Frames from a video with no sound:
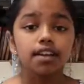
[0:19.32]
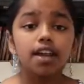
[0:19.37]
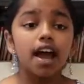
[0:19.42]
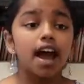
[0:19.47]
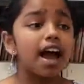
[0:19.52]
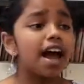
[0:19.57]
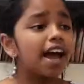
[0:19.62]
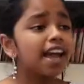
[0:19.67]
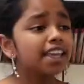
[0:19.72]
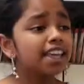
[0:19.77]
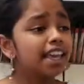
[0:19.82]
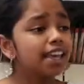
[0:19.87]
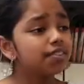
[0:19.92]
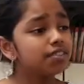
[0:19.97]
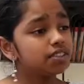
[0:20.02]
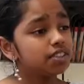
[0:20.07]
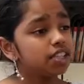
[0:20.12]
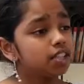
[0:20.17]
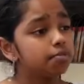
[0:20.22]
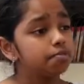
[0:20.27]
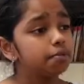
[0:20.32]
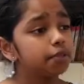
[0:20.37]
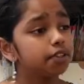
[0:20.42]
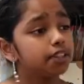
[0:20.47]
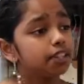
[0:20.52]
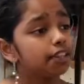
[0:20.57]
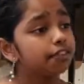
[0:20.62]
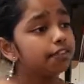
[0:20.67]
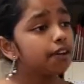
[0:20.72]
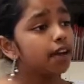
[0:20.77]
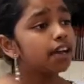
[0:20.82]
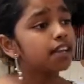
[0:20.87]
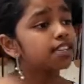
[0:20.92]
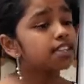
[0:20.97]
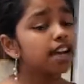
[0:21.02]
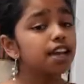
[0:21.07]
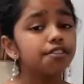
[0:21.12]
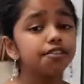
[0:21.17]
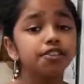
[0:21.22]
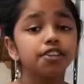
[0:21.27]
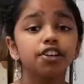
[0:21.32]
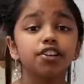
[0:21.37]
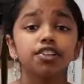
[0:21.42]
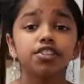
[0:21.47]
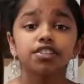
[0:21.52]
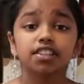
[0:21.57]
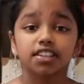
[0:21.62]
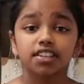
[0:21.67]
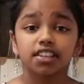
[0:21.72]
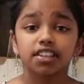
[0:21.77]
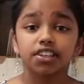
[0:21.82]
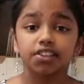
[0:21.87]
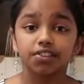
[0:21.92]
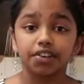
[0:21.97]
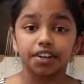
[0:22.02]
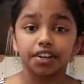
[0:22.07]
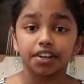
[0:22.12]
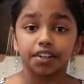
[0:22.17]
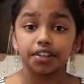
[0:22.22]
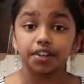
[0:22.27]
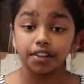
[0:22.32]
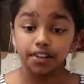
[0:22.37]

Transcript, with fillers: I came to this belief as I finished second grade.